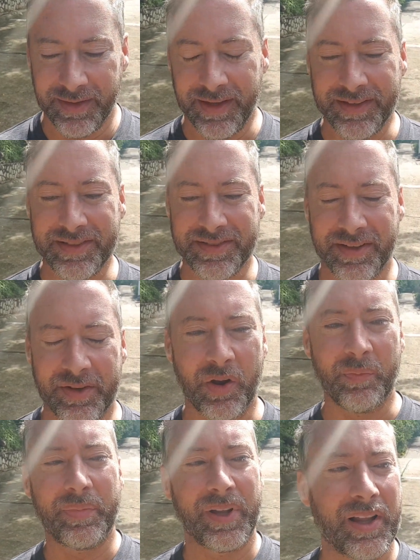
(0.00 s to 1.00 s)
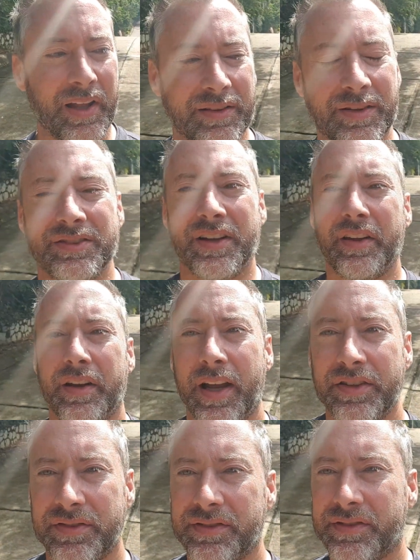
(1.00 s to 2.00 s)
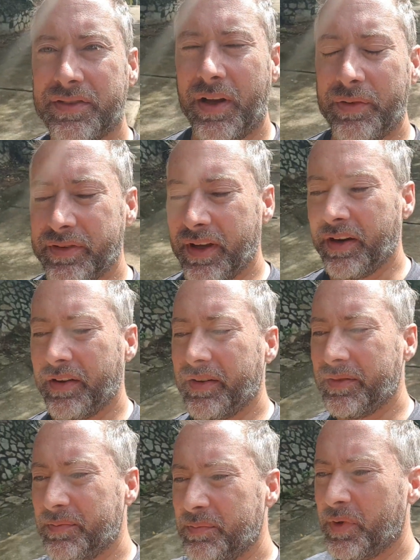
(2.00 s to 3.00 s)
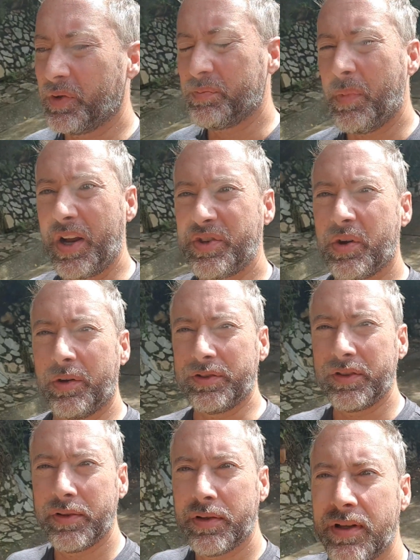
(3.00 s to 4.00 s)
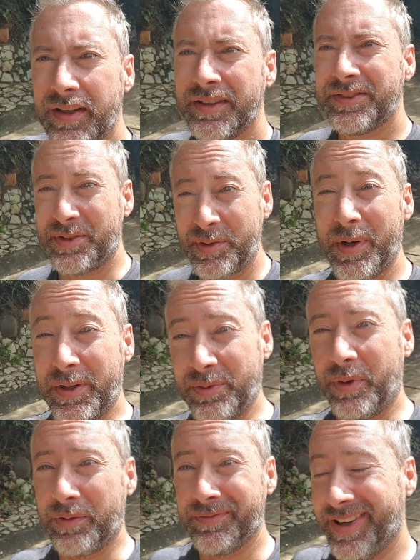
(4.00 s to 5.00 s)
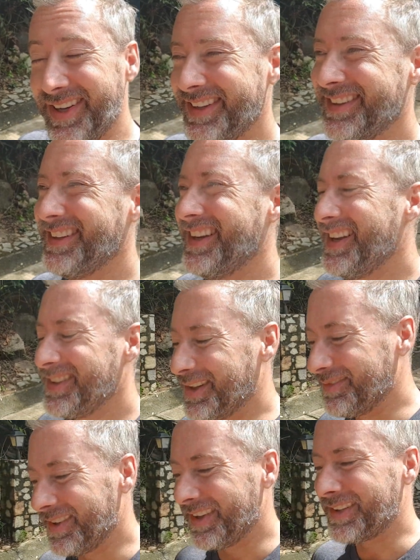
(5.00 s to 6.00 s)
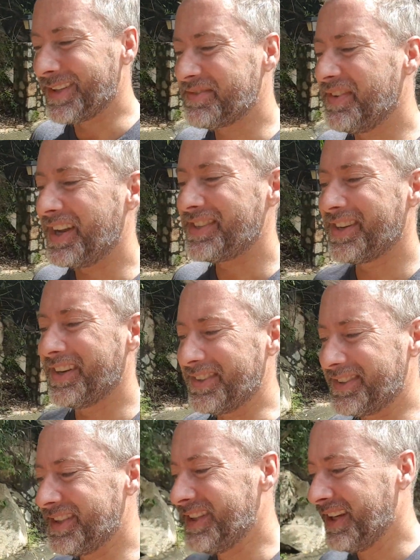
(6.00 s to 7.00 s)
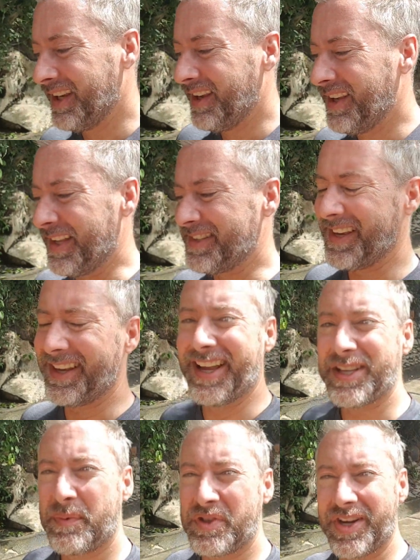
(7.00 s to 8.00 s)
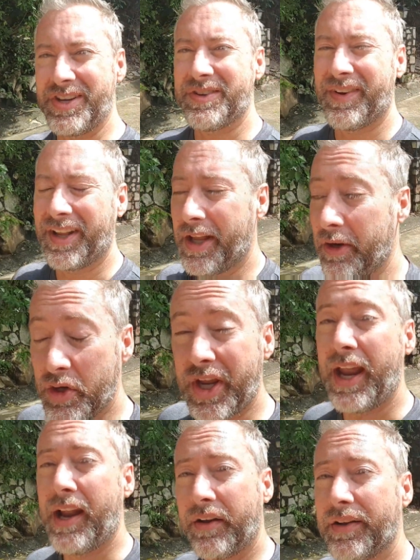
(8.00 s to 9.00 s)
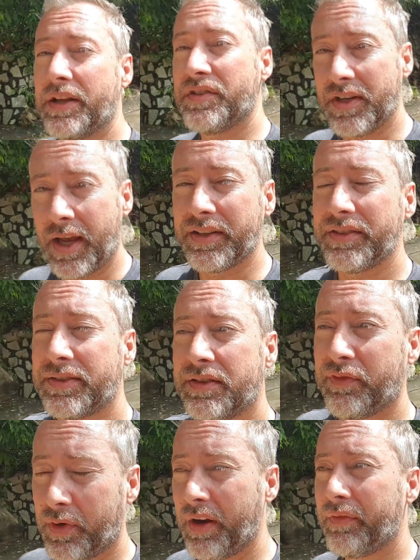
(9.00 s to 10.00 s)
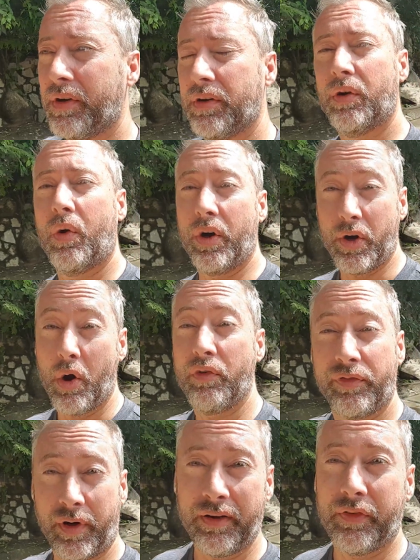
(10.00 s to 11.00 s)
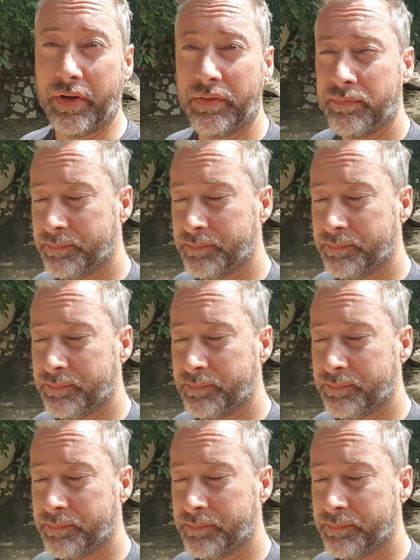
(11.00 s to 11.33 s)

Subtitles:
And she said, don't be like those other guys out there, those machos. She's 3 years old. Don't be like those machos and say yes, but change your mind later. You can't. It's yes forever or no forever.